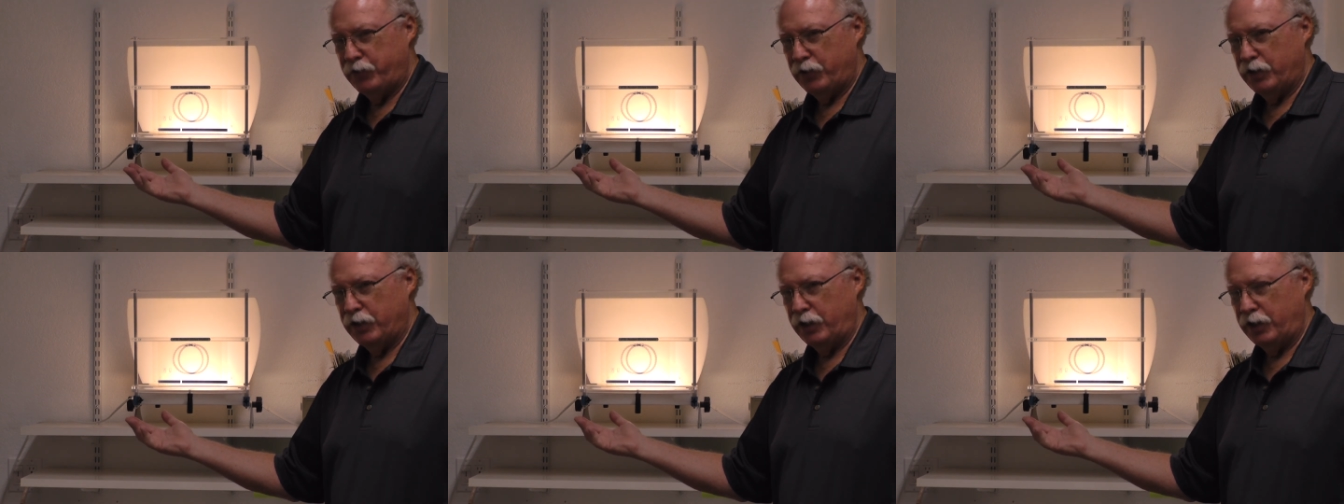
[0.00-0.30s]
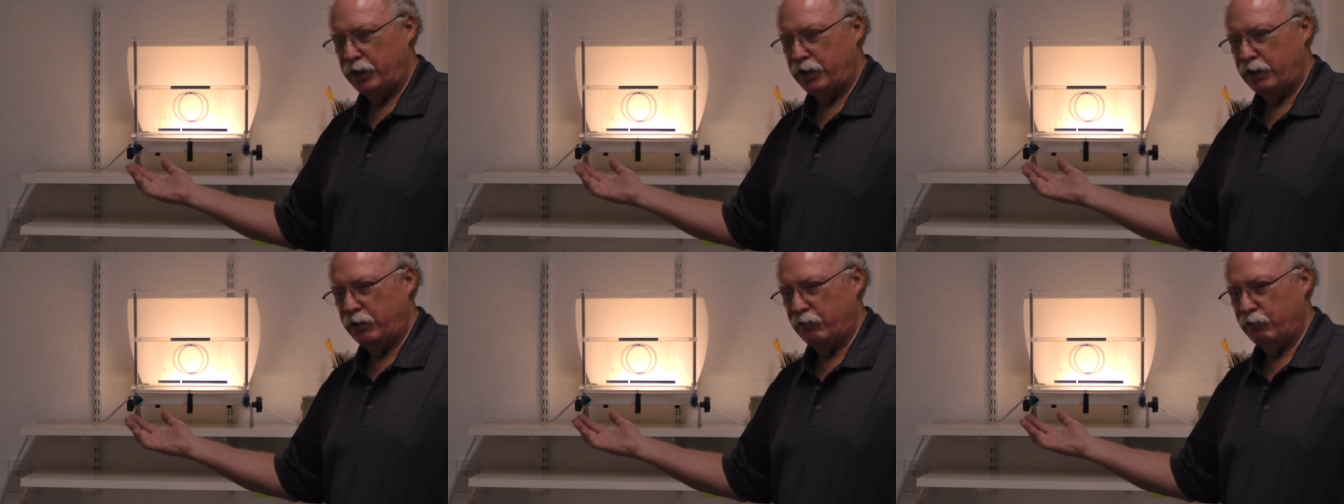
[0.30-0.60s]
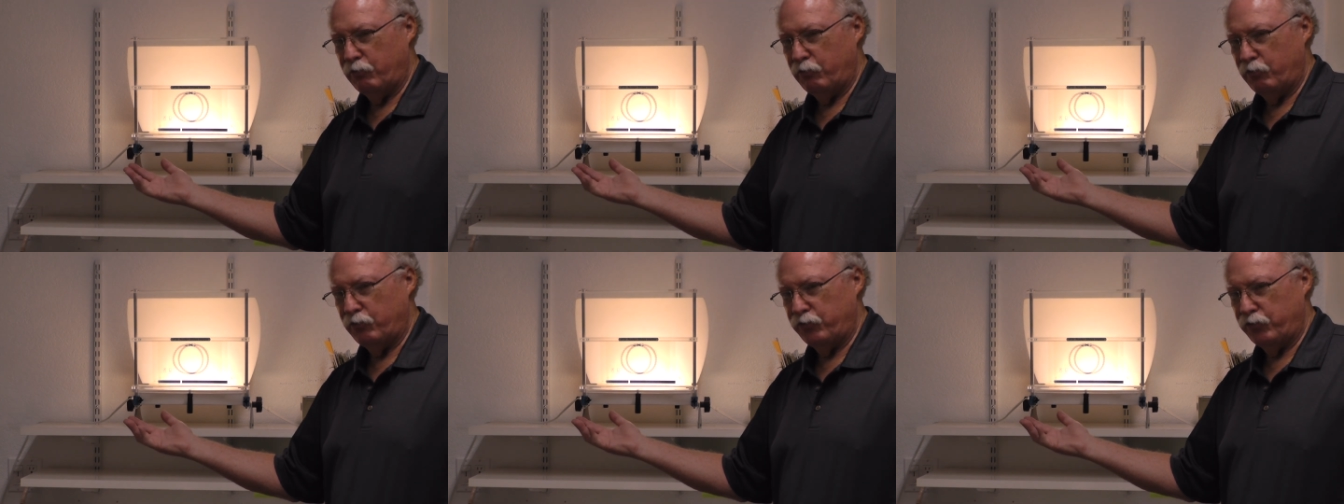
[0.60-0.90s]
okay,
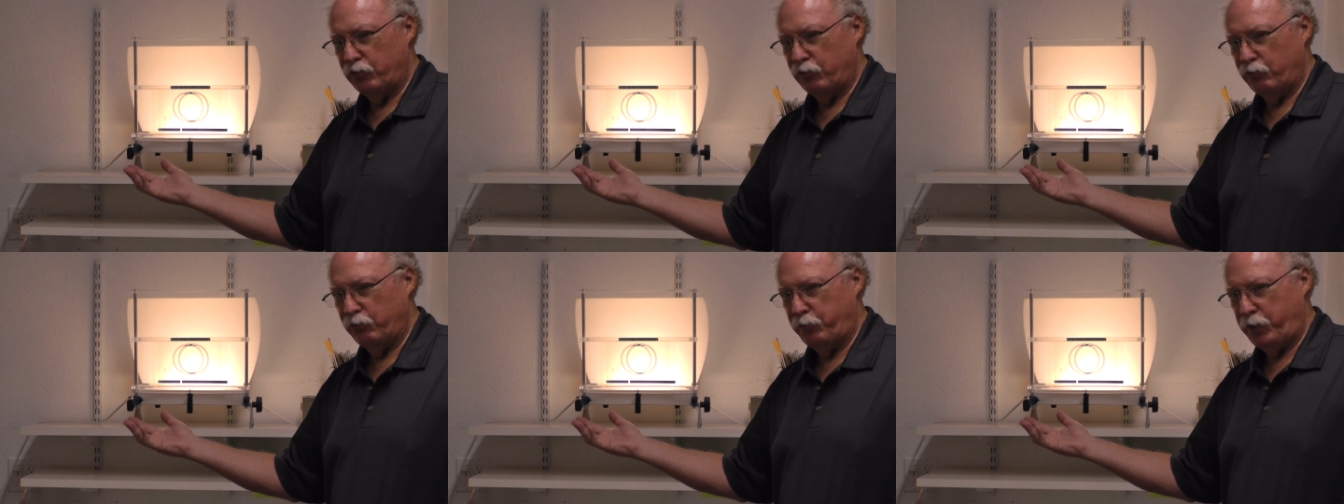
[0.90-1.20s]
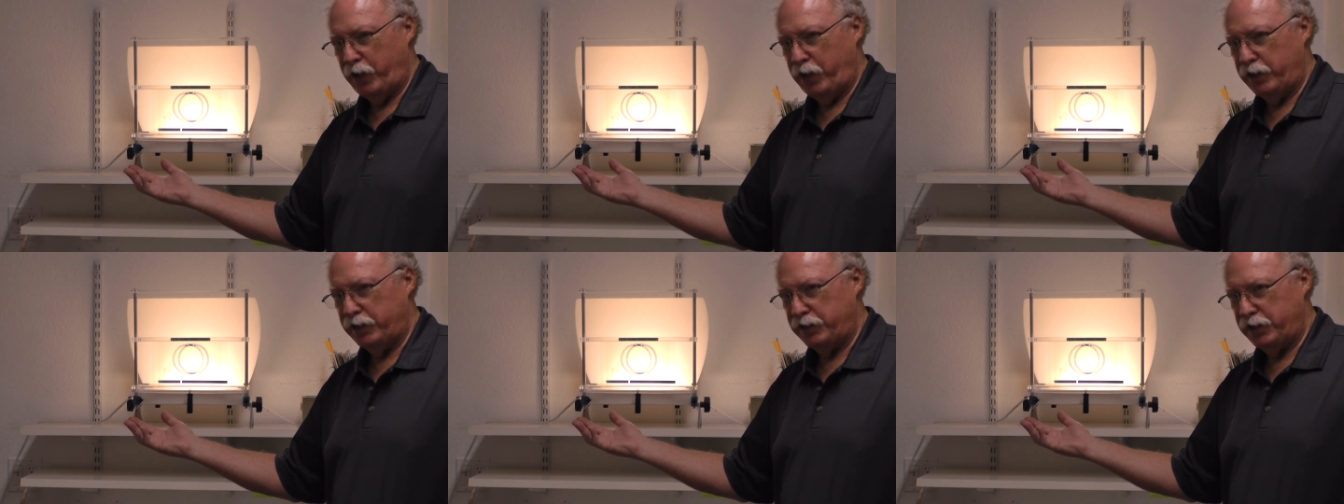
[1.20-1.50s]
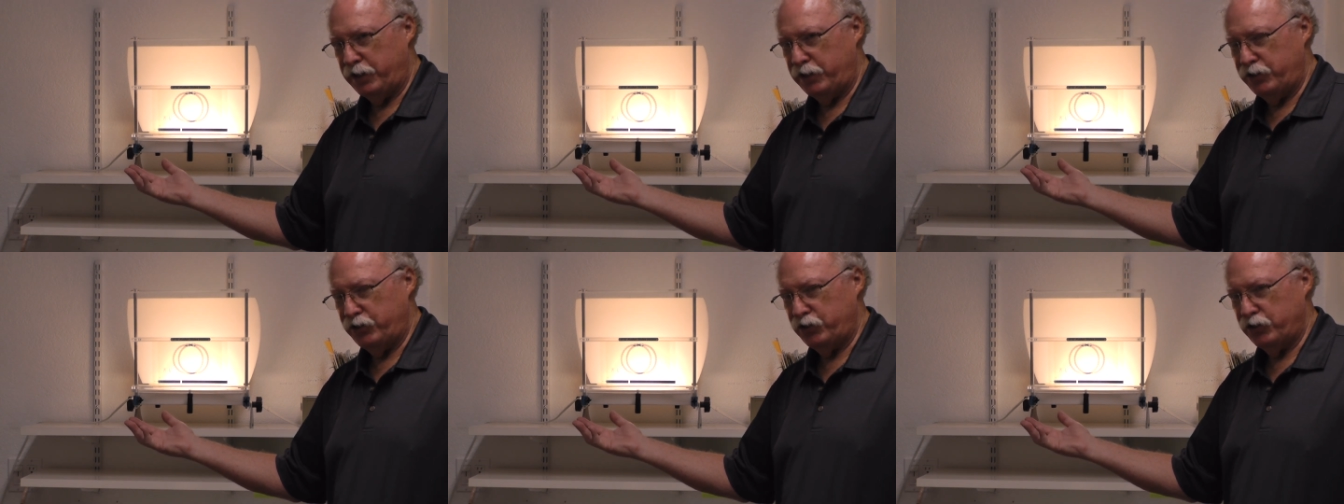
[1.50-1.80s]
now, so pay
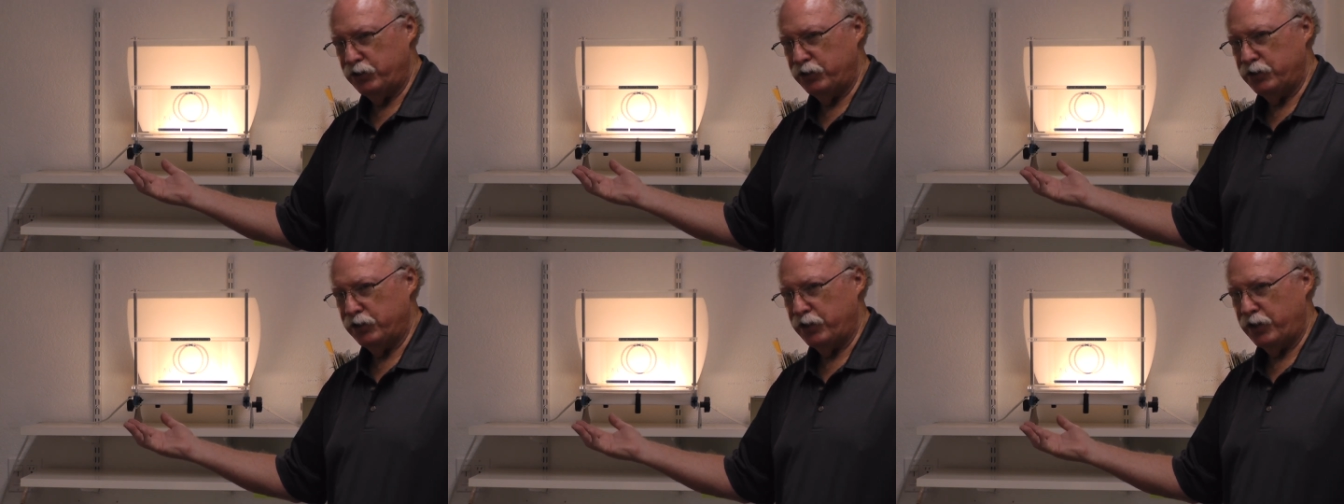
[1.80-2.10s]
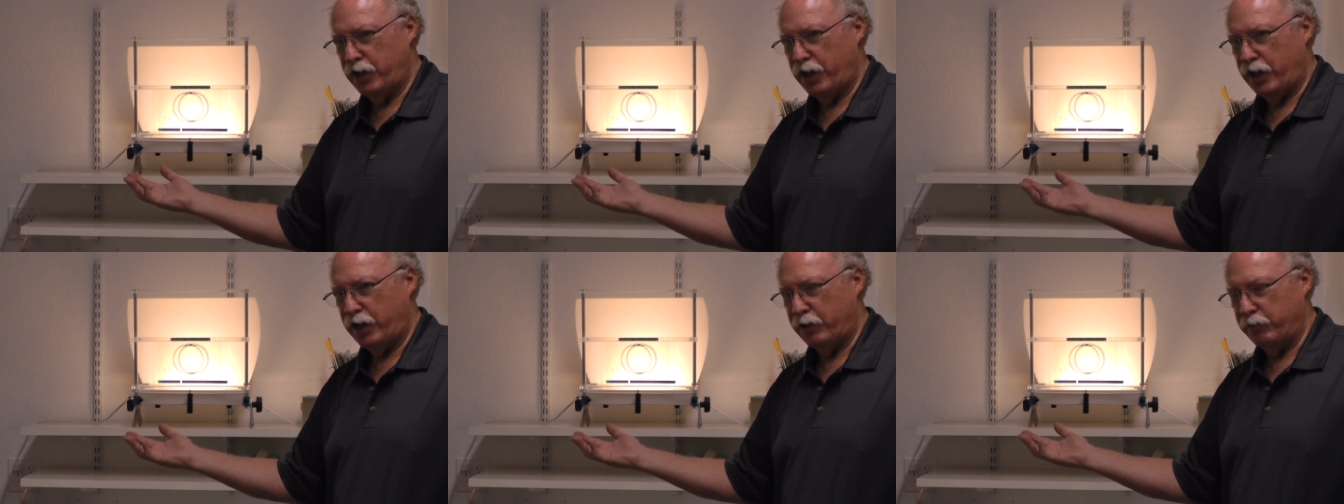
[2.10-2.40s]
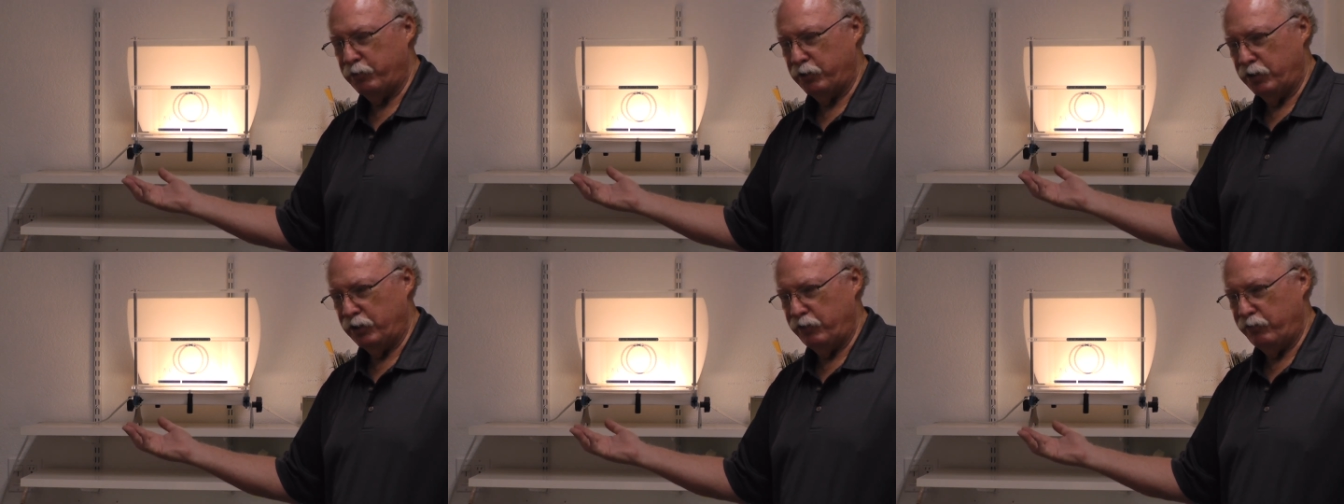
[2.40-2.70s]
attention to that.
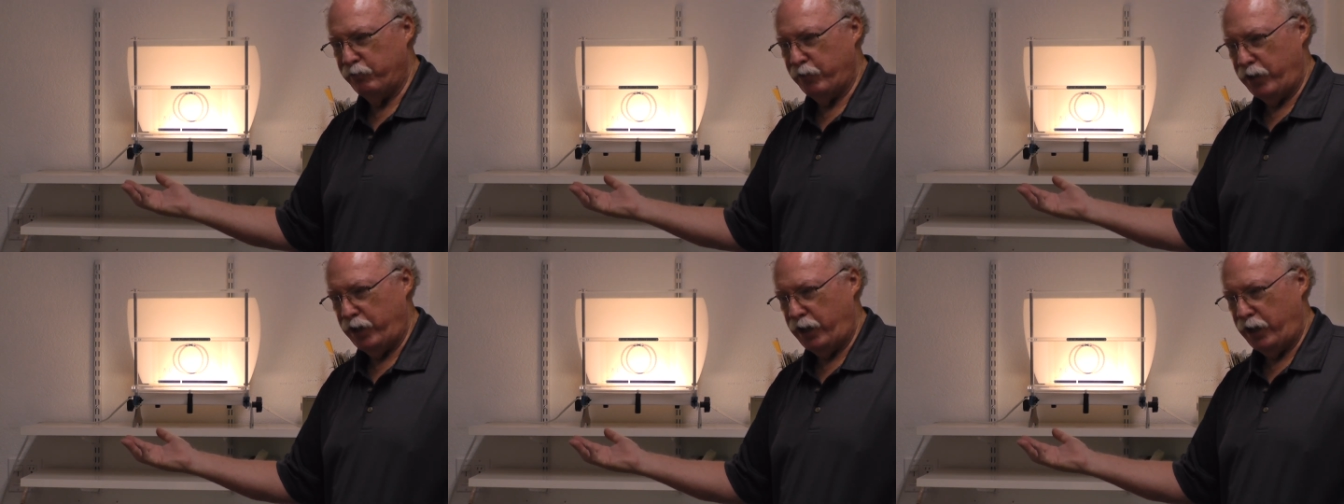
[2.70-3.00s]
I'm going to mm-hmm. leave my